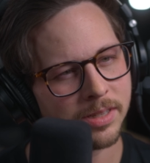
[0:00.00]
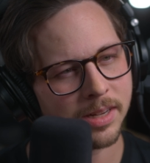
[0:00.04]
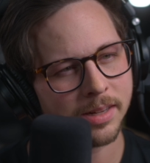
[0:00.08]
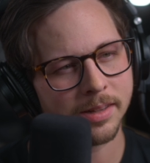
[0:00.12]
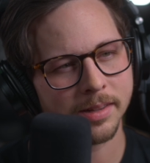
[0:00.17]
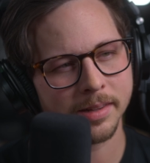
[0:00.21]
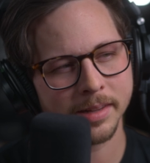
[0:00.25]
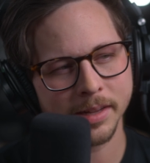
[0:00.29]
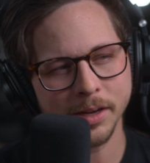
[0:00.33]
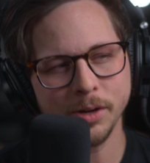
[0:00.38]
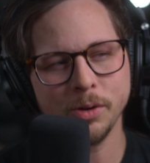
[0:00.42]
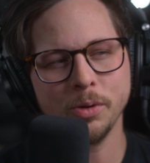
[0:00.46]
a
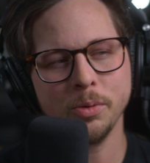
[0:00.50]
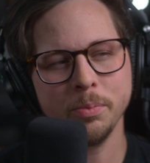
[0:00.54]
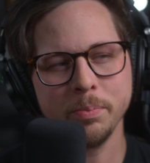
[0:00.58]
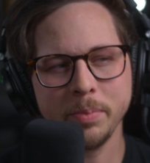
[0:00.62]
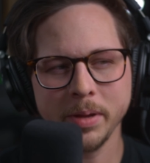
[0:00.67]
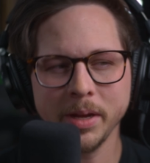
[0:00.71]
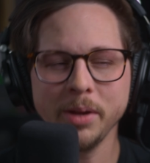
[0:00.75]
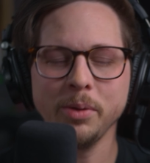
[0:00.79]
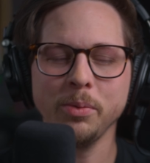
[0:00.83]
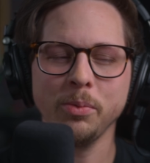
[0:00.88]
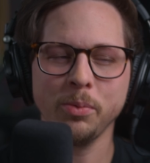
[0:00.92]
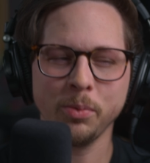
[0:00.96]
little
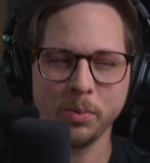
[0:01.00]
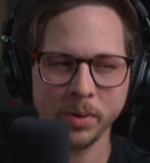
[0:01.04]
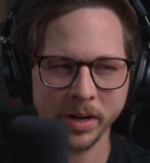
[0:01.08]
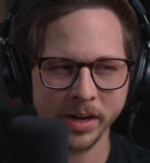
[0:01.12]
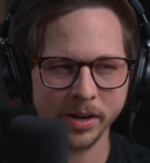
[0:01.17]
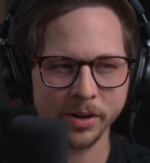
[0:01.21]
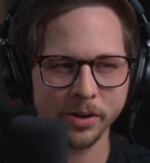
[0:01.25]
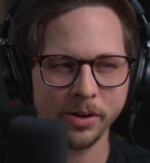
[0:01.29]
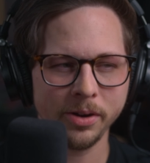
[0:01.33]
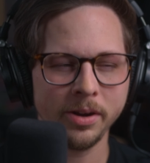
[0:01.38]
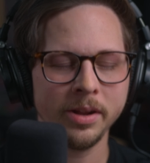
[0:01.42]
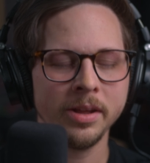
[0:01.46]
bit
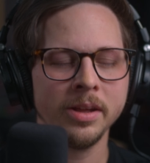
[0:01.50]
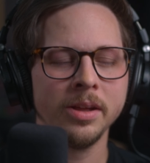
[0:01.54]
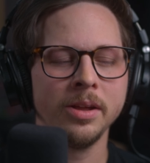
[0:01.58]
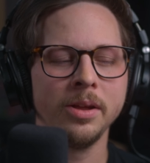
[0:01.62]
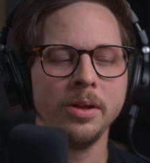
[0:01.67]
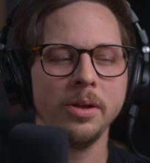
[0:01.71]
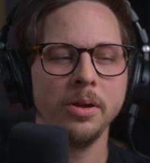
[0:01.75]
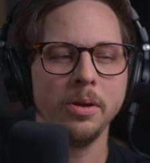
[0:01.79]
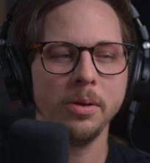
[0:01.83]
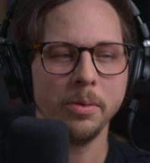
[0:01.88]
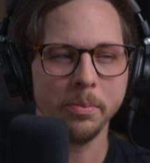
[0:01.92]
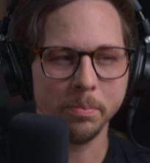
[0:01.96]
weird,
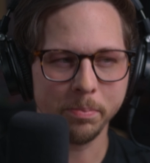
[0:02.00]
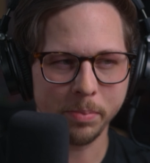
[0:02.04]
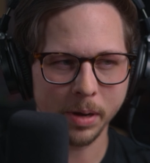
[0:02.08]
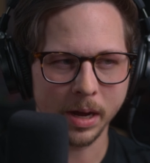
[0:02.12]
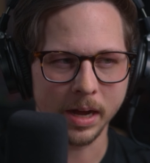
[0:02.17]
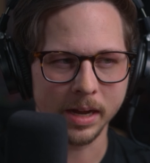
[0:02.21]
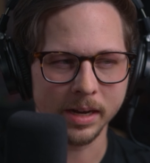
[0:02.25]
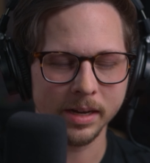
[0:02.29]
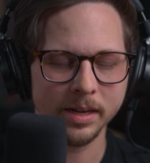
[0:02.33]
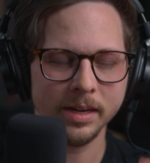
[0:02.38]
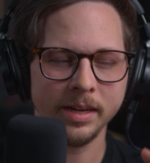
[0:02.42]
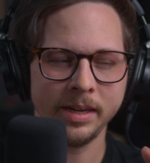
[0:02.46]

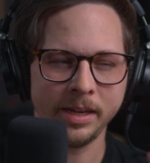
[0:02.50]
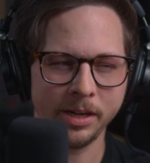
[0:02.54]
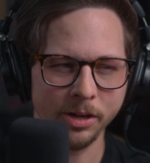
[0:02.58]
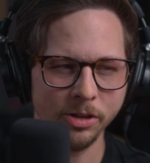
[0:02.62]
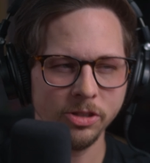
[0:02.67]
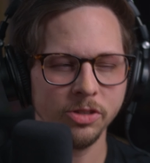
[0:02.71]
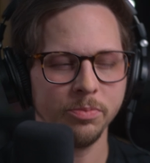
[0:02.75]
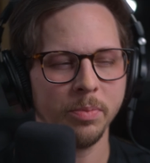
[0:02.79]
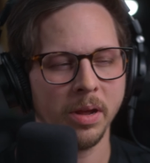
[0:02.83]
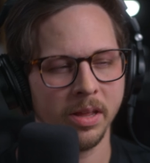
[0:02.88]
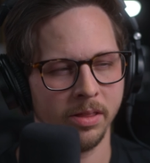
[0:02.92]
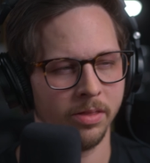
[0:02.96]
but
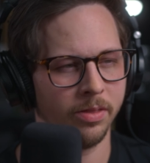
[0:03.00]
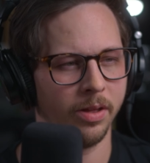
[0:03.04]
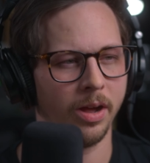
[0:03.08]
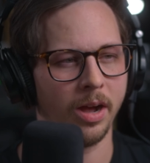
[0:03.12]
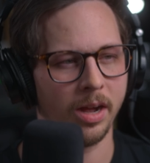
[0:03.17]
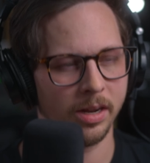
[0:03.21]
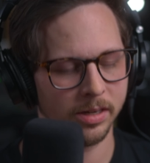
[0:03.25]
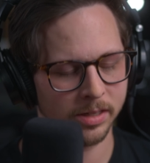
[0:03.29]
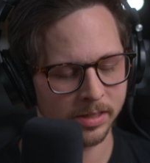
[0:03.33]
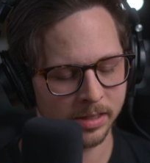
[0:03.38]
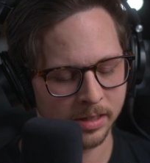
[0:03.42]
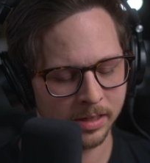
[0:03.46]
here's my
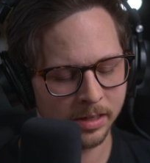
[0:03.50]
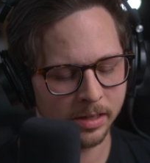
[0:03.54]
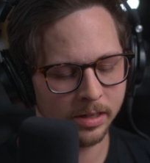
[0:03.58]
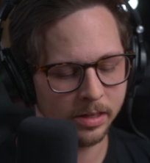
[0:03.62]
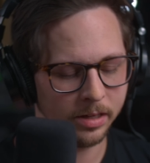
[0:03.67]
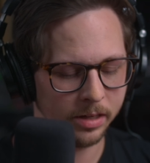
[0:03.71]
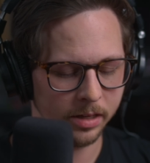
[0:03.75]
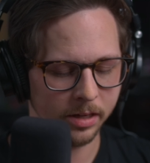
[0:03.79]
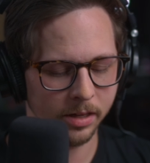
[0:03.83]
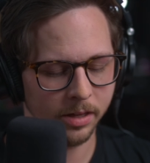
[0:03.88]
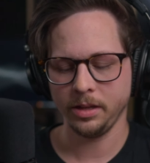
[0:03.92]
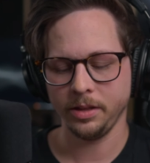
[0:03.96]
thought.
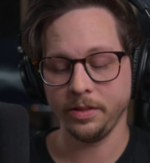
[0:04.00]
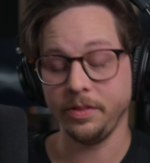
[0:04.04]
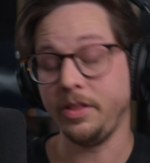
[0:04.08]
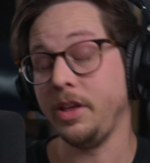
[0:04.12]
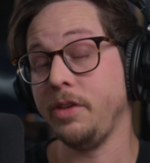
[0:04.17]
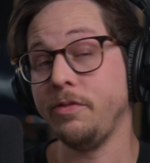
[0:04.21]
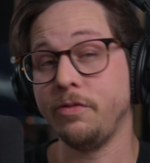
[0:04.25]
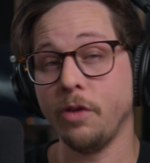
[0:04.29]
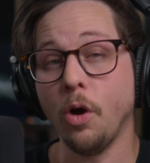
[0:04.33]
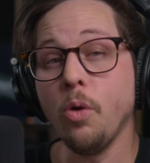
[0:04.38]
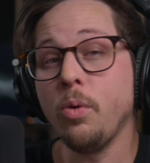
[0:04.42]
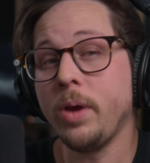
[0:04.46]
The
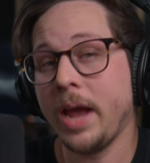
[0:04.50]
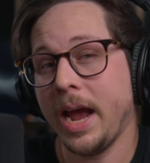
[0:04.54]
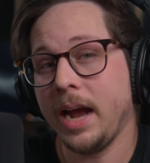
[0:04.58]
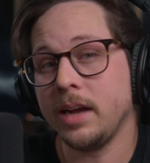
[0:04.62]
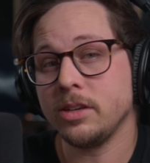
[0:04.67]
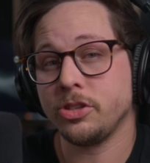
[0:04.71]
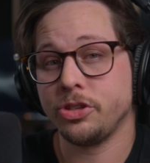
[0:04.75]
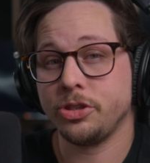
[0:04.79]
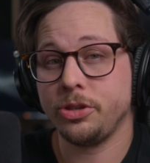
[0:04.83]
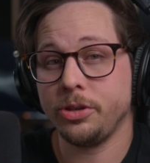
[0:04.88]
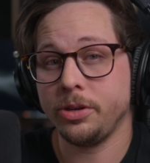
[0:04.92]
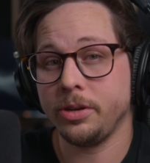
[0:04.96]

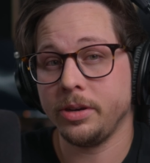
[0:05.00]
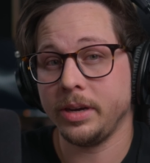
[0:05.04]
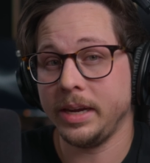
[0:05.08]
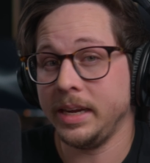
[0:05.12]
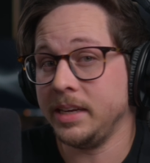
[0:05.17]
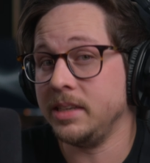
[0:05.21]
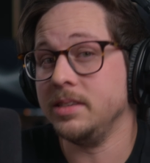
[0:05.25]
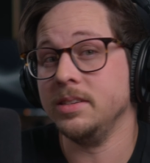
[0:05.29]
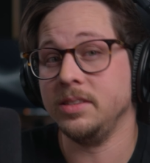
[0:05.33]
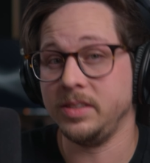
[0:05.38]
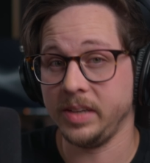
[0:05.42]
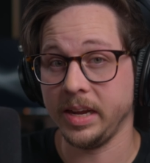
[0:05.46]
Vocaster
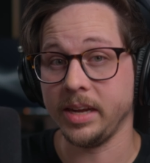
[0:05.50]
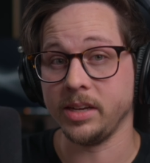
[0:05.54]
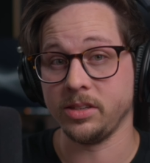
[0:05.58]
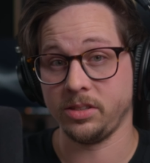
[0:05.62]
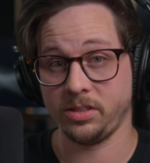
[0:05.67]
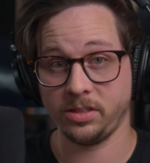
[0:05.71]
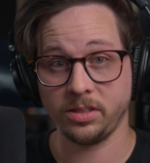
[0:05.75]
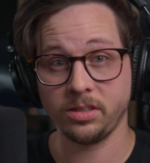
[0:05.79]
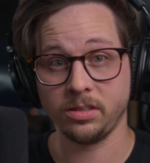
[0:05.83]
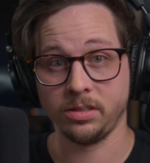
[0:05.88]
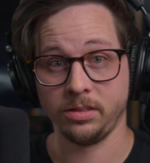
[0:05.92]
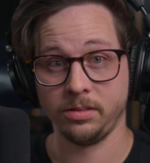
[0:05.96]

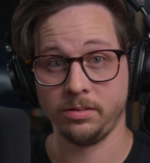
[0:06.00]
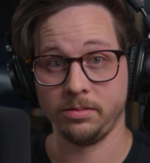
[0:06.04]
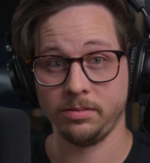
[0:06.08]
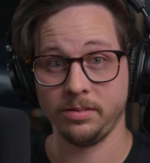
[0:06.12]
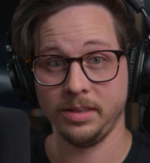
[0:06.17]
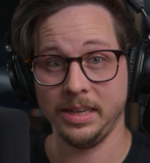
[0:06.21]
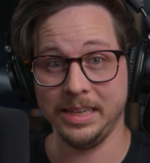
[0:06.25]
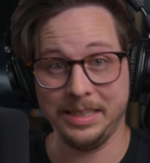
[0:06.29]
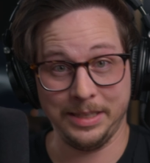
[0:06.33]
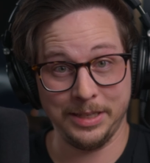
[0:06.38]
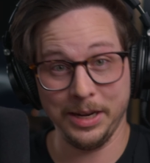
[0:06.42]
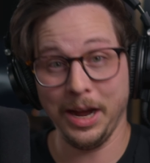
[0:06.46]
exists.
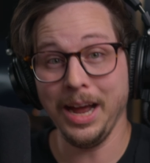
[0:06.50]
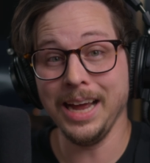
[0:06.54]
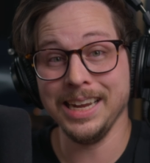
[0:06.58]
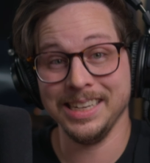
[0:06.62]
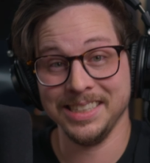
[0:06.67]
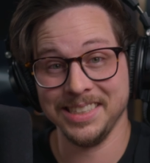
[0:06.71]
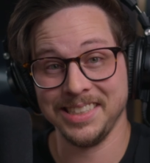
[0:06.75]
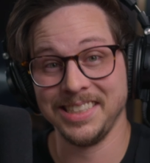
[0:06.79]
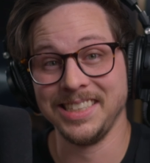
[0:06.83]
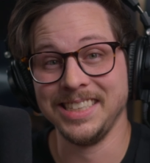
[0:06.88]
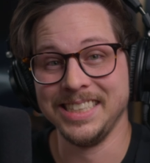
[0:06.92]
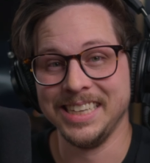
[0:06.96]
It
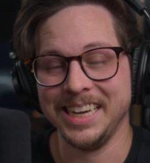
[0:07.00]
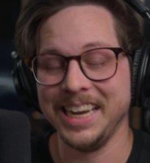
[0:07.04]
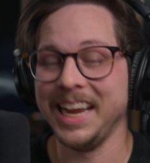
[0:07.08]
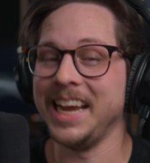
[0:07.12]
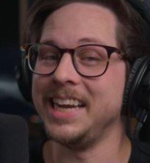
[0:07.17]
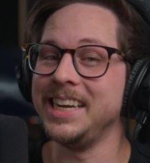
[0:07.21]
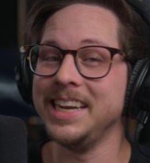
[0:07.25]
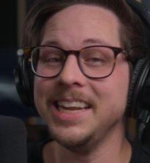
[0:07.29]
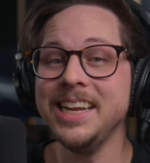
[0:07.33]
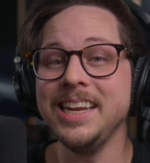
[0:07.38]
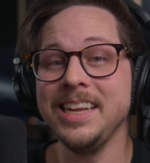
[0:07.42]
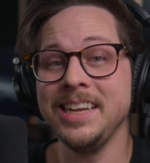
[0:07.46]
does,
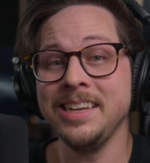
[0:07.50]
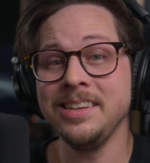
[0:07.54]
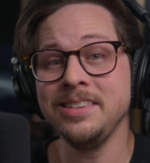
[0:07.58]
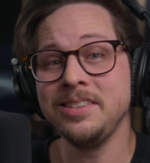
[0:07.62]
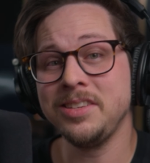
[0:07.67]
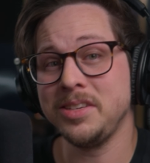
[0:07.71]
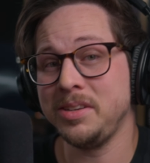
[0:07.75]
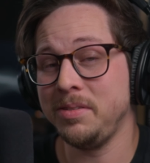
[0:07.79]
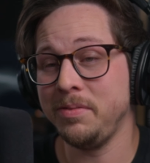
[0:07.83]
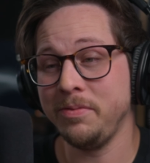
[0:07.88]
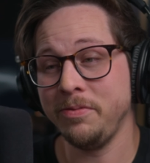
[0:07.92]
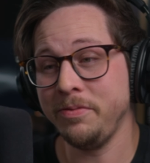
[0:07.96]
and it
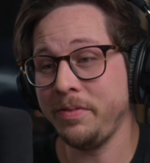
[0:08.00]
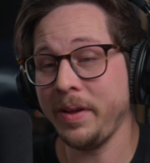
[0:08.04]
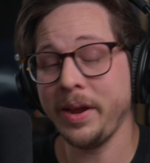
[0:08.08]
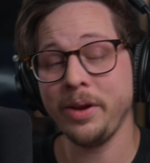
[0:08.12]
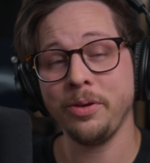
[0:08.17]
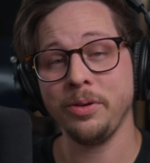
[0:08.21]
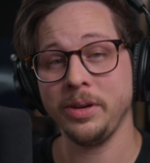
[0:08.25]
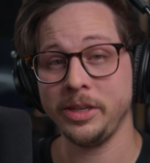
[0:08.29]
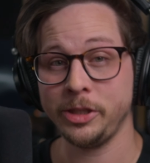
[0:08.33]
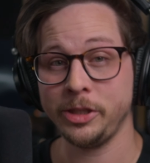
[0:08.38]
is very